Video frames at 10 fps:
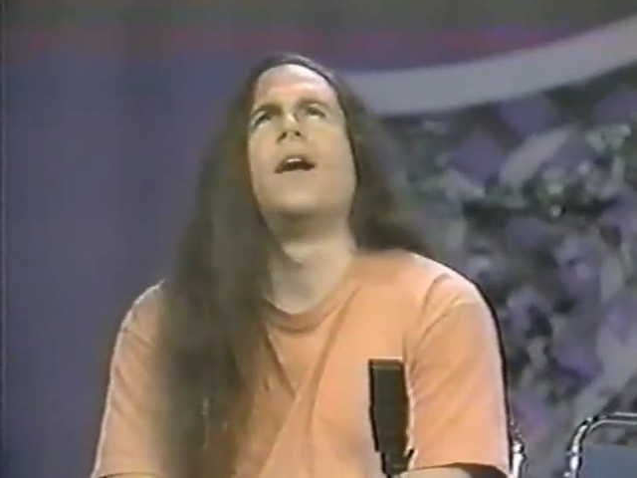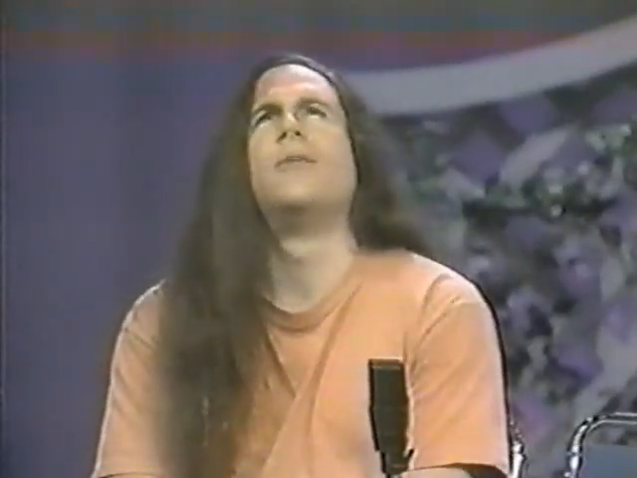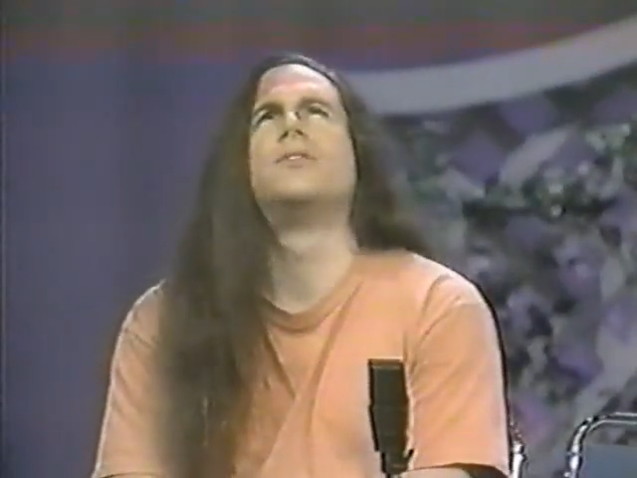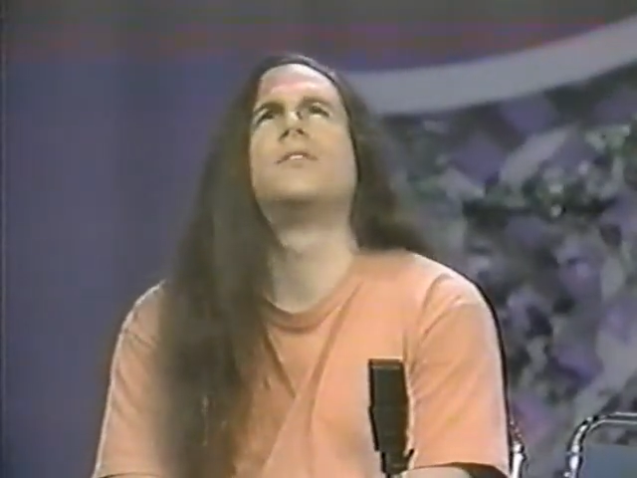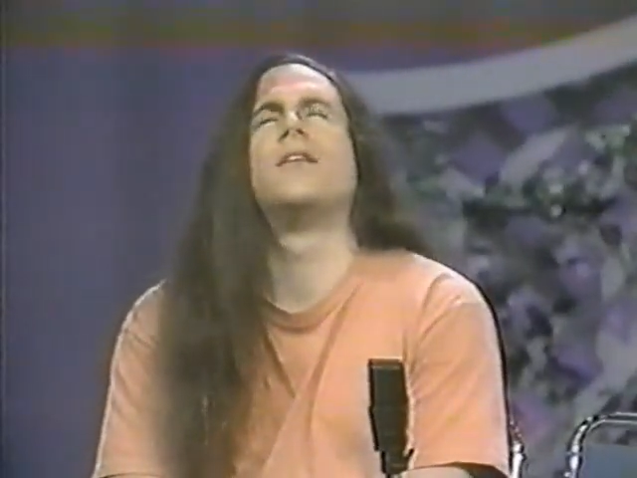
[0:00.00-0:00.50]
I
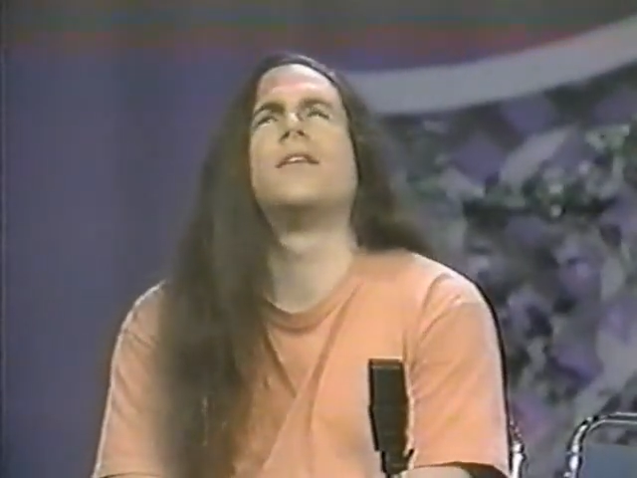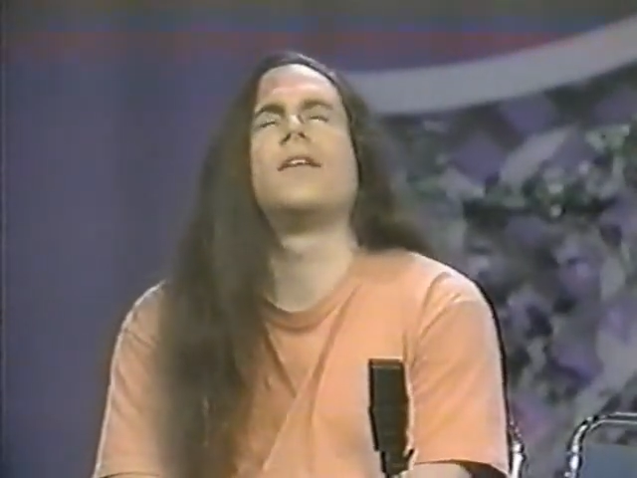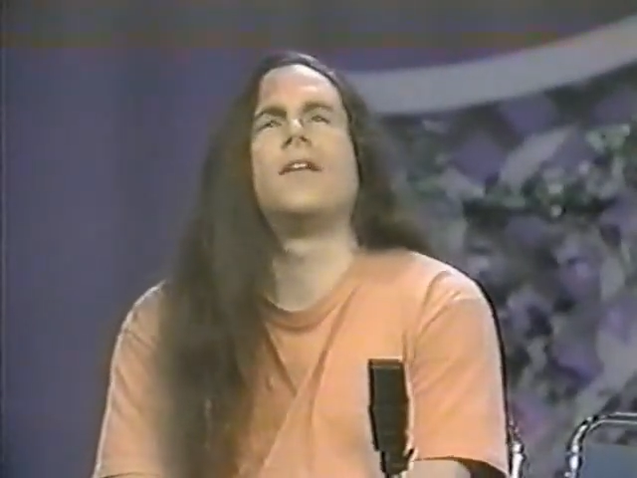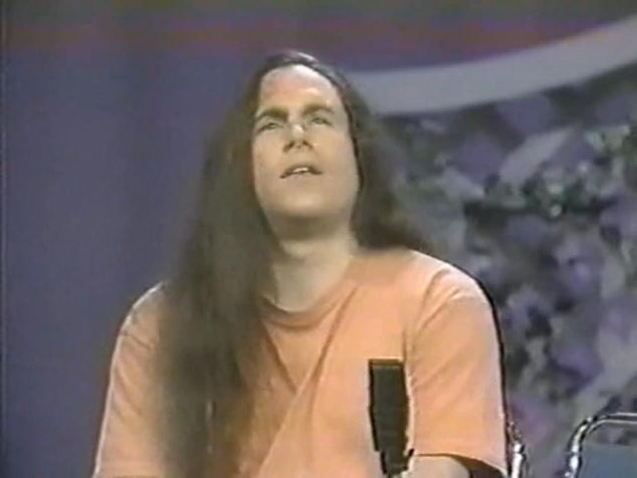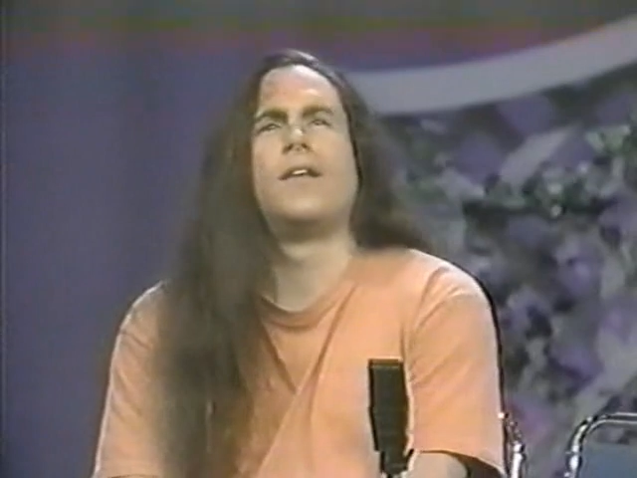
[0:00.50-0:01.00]
Matt, you don't
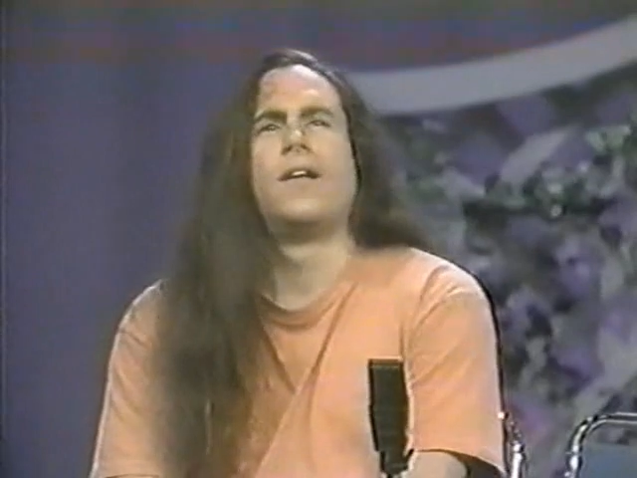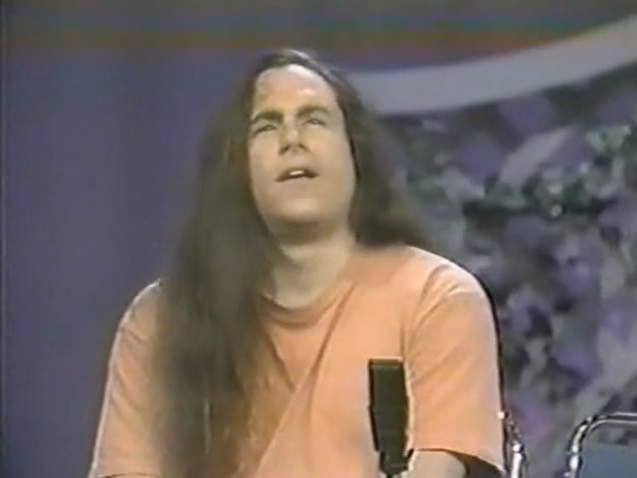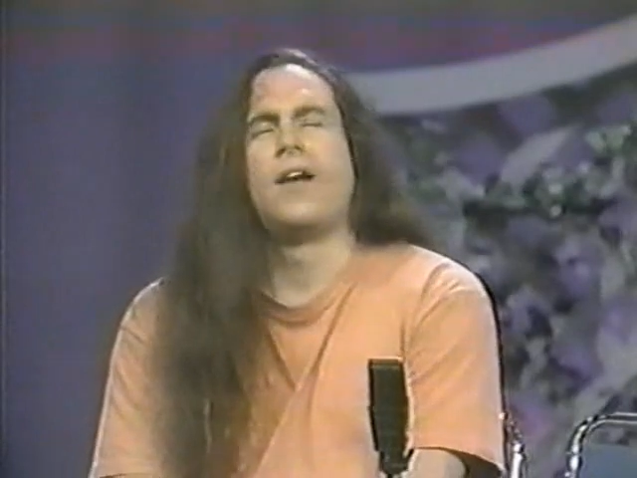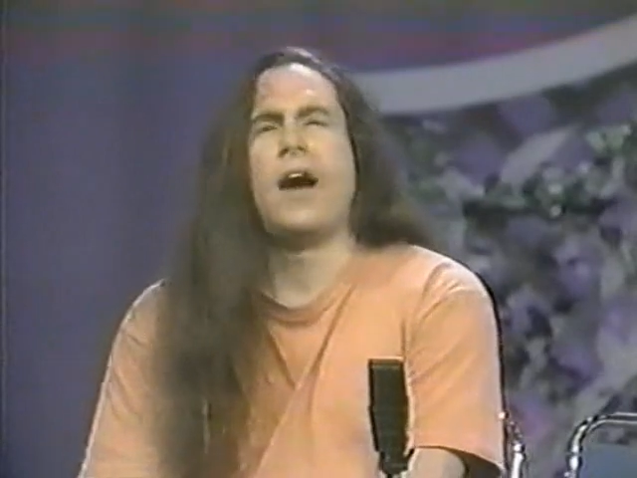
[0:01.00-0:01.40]
understand the question?